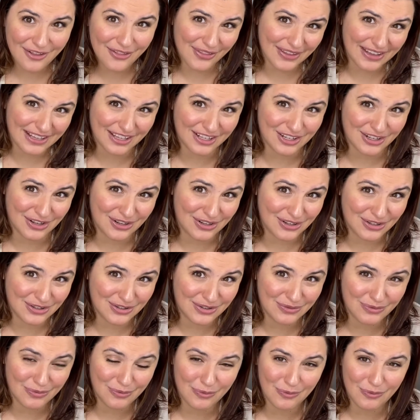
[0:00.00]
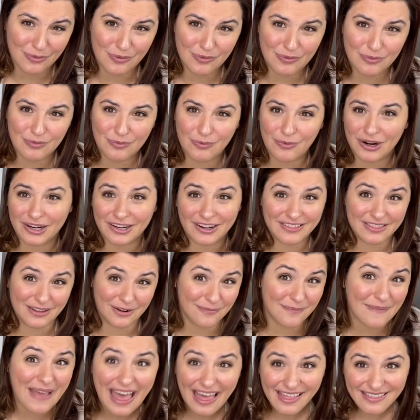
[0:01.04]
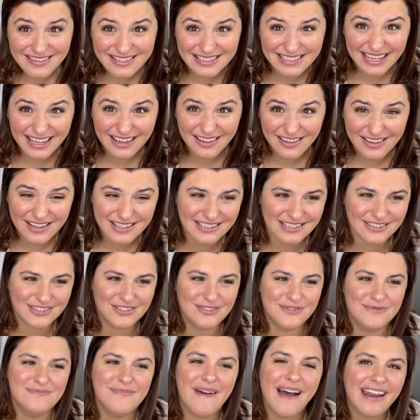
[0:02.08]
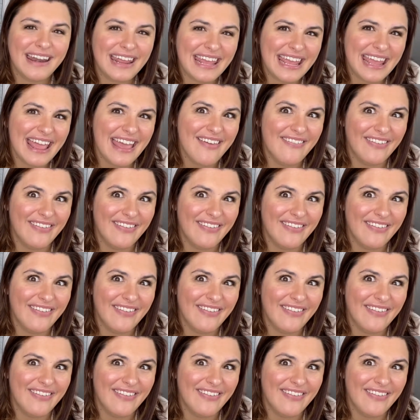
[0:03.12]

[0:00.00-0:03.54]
They can work on their math skills and do money.